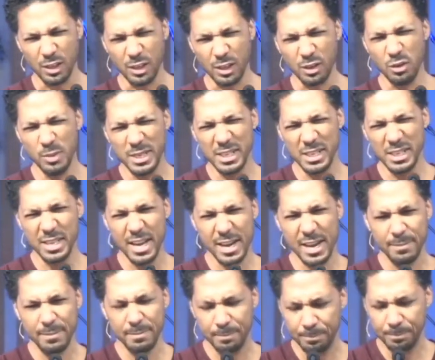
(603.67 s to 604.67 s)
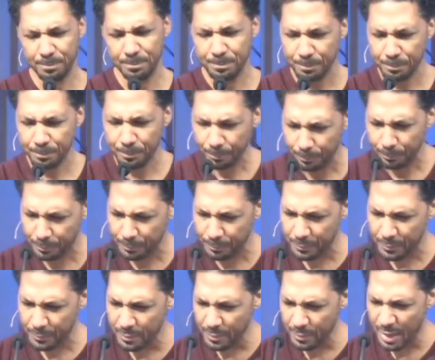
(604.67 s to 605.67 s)
Do we see that?
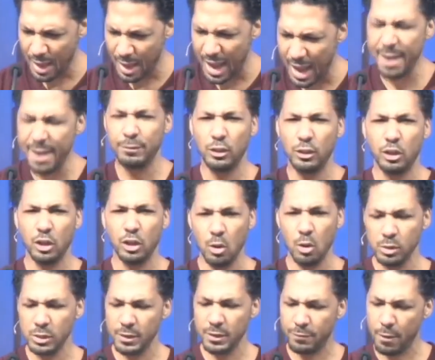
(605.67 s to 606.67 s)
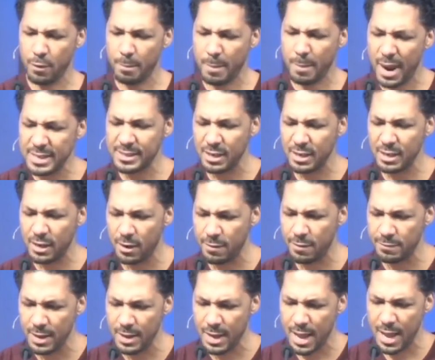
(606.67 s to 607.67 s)
I have chosen for
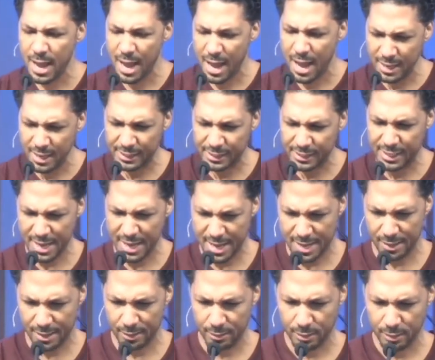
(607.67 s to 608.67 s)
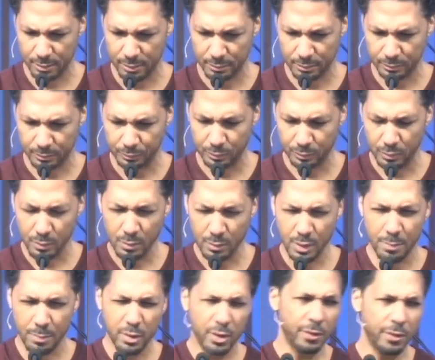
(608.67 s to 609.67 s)
myself a king.
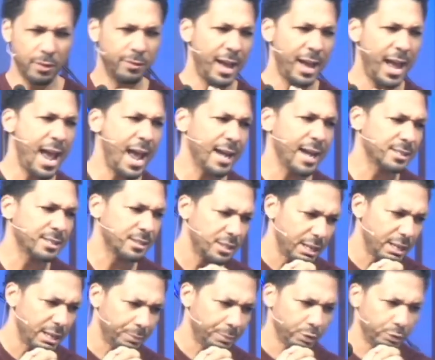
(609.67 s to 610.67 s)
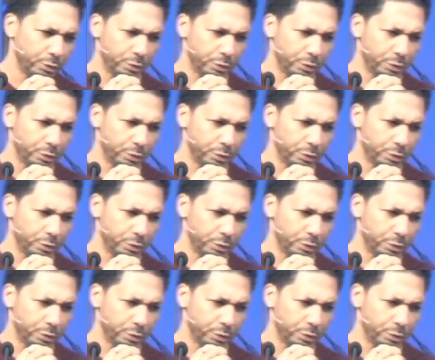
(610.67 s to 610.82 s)
The book of Acts, chapter